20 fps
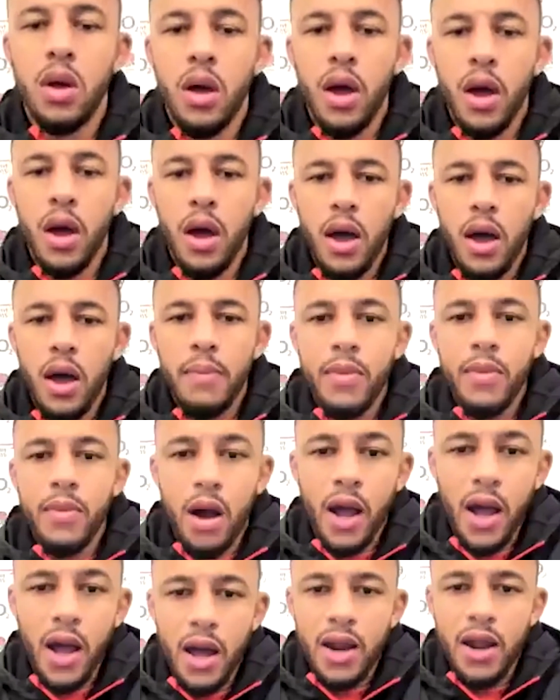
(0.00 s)
I
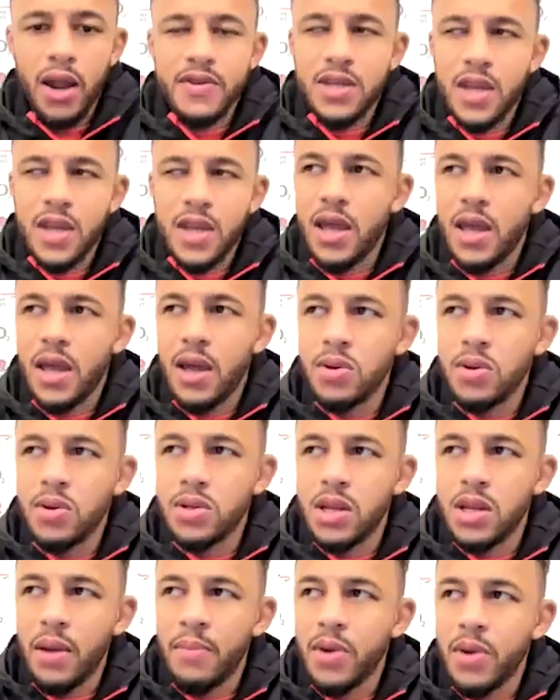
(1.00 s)
can't ever say it was
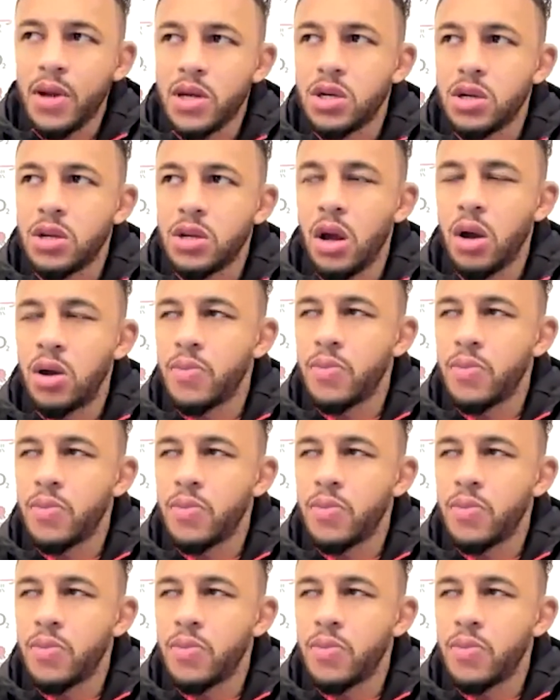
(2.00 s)
an ambition, no,